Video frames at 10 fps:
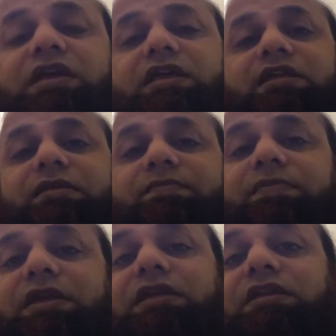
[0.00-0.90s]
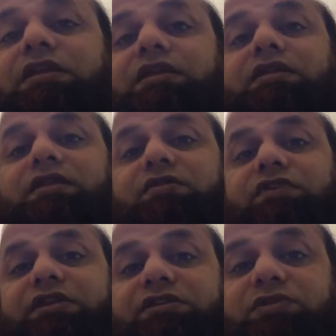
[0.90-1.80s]
In
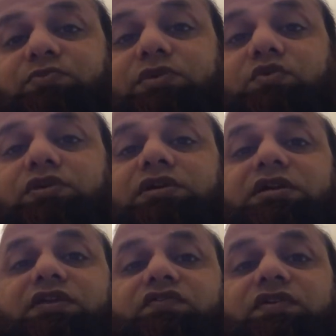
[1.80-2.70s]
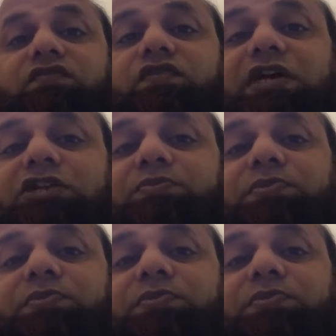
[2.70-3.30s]
very simple word, if a white